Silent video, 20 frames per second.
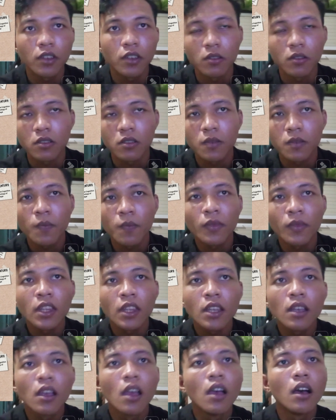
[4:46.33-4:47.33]
views.
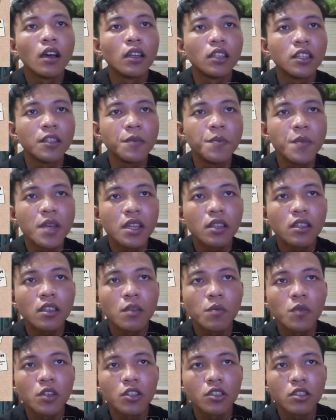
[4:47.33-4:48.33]
A debate
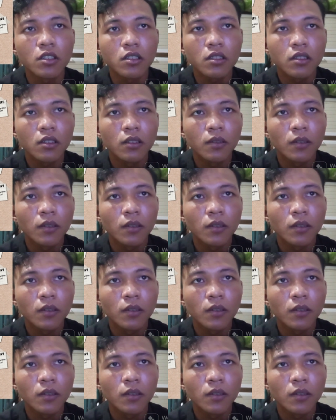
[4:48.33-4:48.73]
emerged